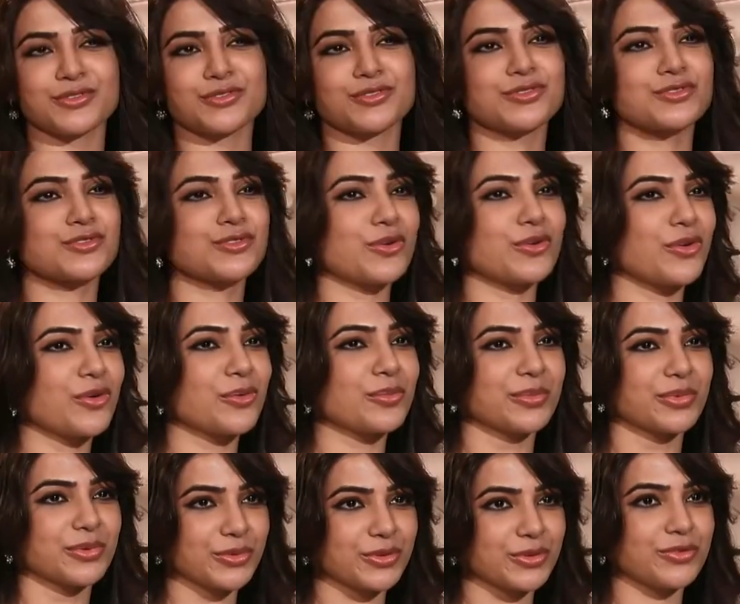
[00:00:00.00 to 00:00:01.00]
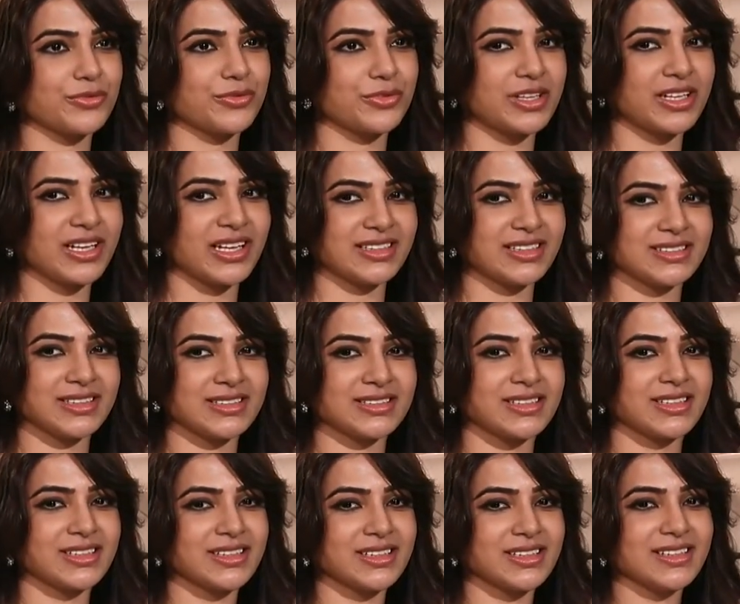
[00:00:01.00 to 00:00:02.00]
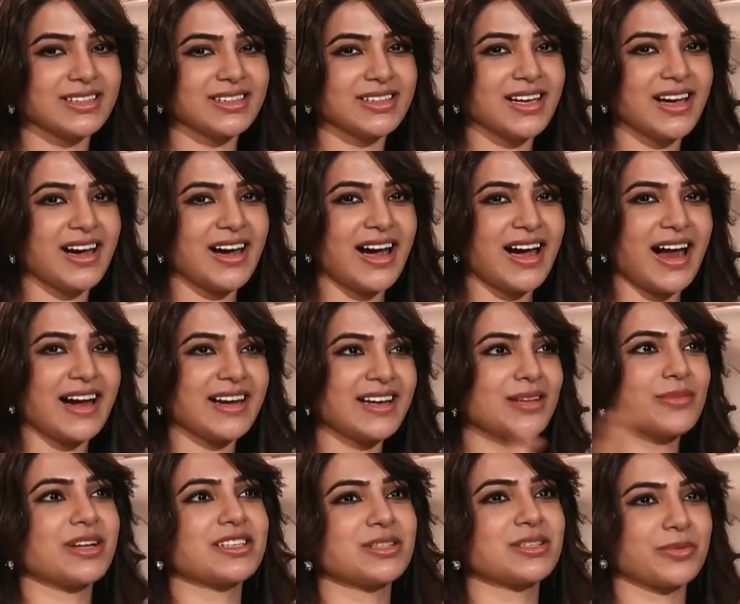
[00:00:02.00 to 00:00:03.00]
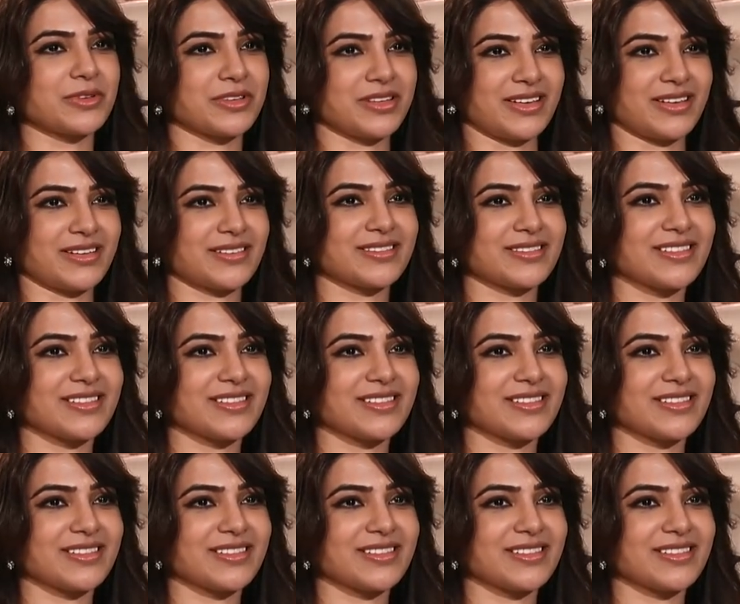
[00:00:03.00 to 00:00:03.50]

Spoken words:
so beautifully and just anni marchipothar,